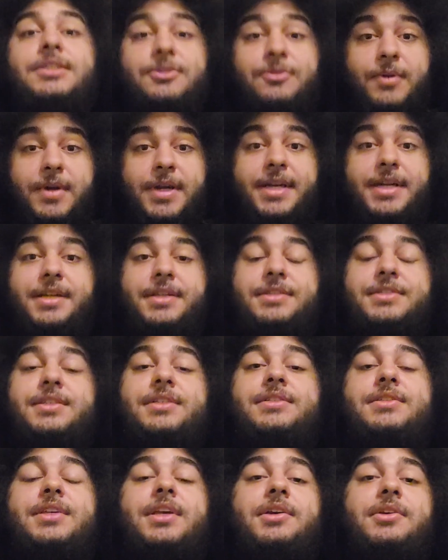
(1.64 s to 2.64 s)
Greetings
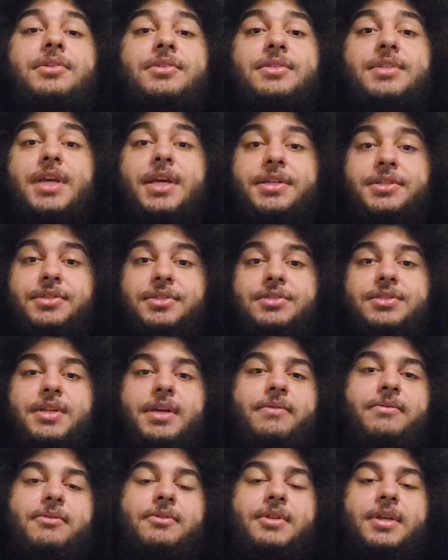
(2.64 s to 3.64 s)
and salutations,
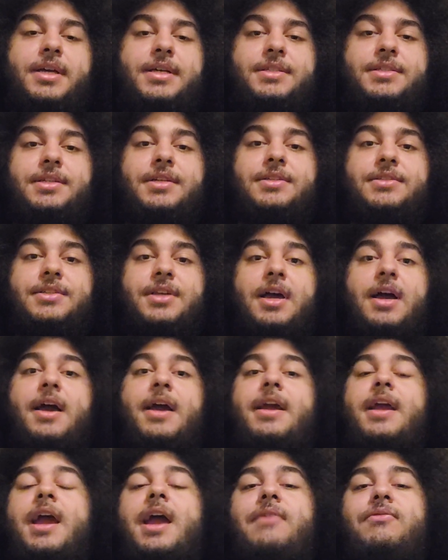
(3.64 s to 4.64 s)
Afrolytes. It is
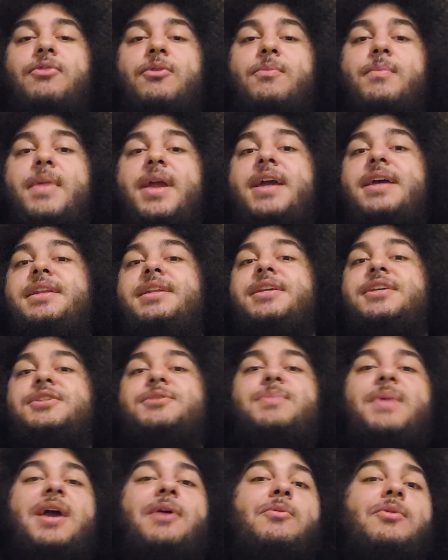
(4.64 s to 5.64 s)
I,
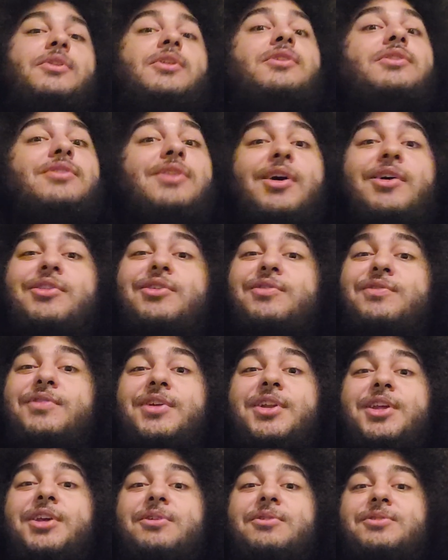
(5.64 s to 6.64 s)
AfroMandias, back with another
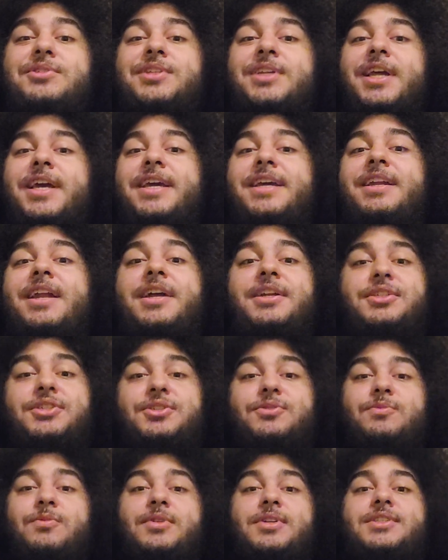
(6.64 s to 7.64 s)
video today, and I
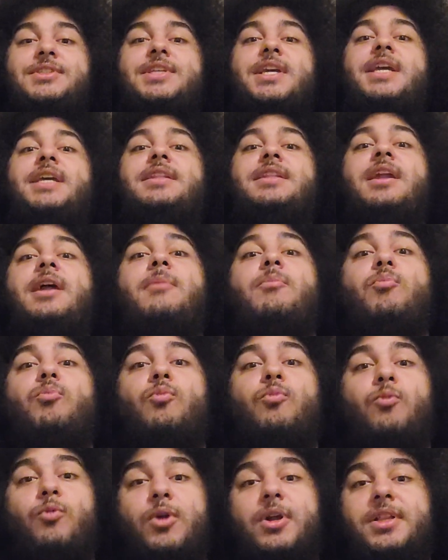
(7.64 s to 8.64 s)
just want to say that
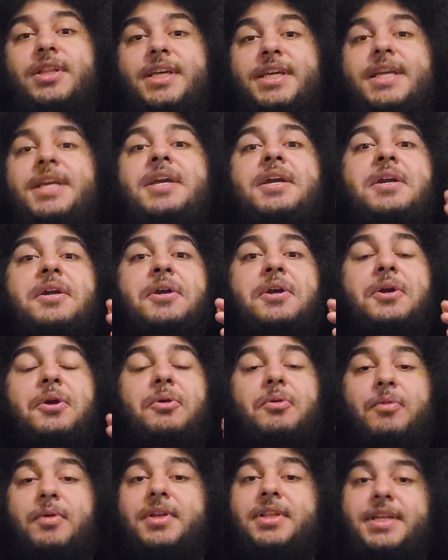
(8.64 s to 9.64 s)
I'm really
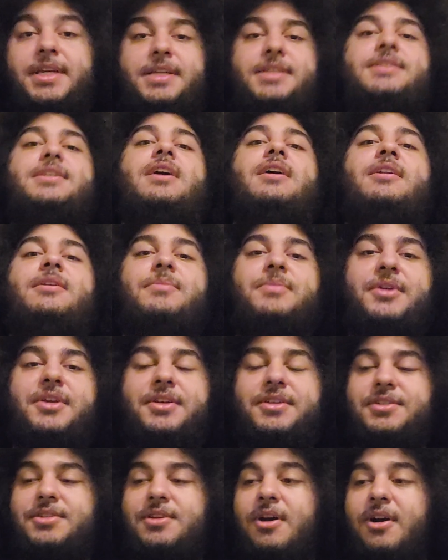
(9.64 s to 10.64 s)
excited
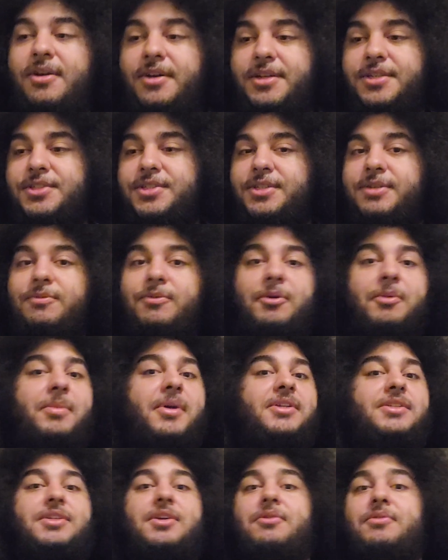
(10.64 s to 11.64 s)
because honestly, we're
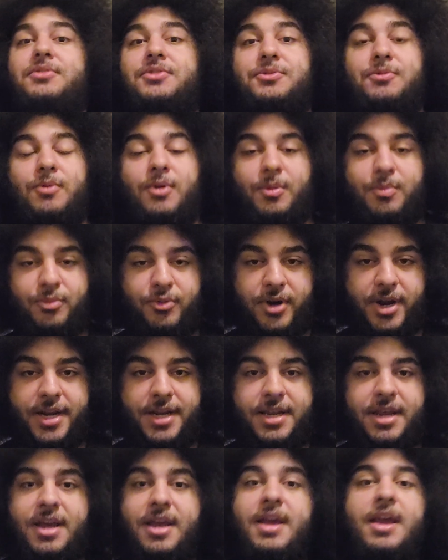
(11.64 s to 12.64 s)
about to go into our
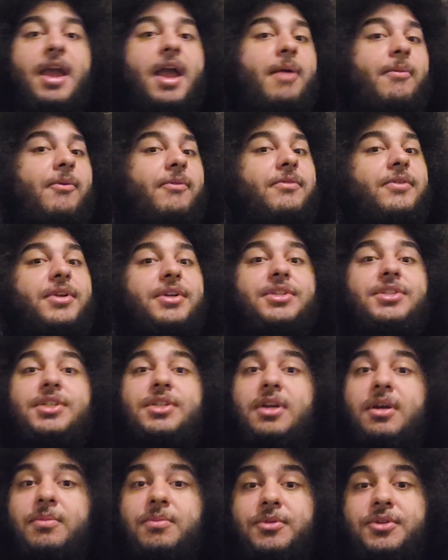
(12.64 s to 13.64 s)
break and we're
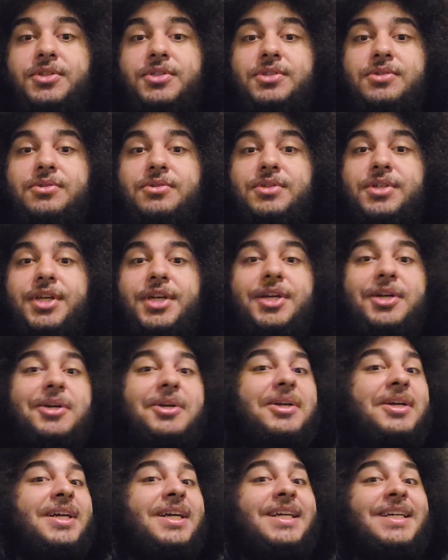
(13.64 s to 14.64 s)
finishing up with the school
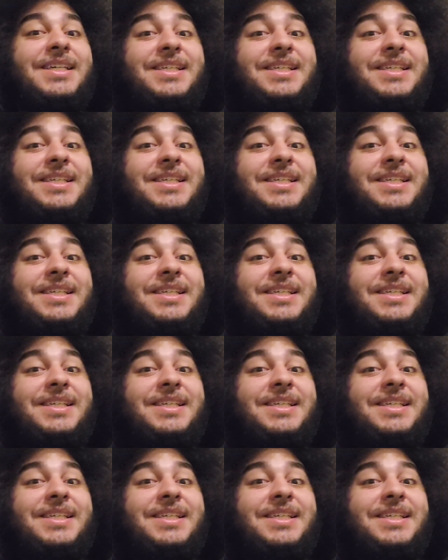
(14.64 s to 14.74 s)
year.